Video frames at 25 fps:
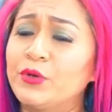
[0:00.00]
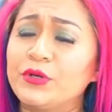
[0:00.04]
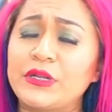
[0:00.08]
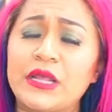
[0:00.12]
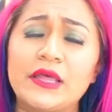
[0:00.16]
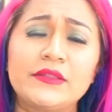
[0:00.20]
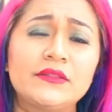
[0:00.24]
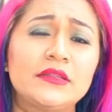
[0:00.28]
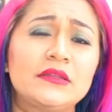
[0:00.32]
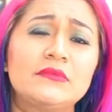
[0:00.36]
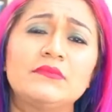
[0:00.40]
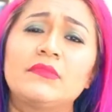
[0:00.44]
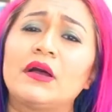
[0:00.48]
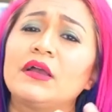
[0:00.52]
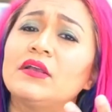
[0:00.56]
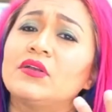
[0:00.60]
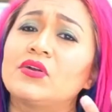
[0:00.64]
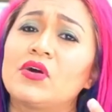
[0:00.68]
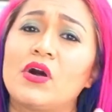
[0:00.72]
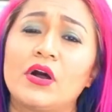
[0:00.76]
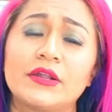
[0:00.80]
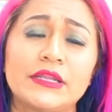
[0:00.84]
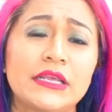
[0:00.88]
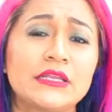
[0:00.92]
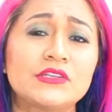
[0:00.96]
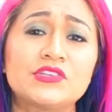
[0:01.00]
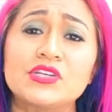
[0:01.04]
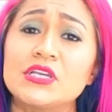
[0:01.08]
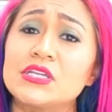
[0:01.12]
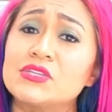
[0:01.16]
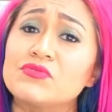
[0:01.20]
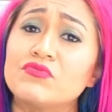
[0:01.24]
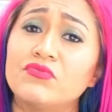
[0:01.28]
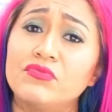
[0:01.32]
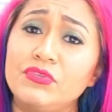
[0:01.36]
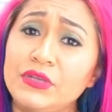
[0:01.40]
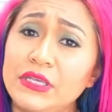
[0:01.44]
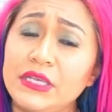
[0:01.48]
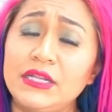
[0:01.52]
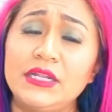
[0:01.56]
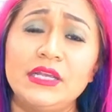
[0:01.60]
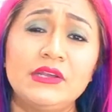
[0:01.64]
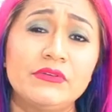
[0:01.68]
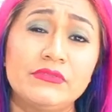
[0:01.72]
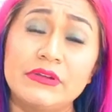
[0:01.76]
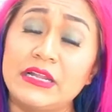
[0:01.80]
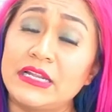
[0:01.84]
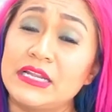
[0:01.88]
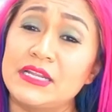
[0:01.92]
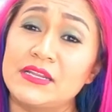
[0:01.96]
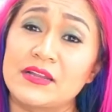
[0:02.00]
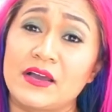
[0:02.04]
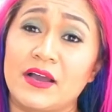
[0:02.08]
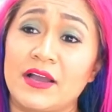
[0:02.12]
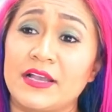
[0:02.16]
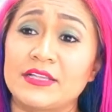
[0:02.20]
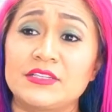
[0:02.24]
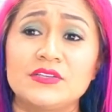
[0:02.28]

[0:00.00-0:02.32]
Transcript: and then my god, it tastes really really nice,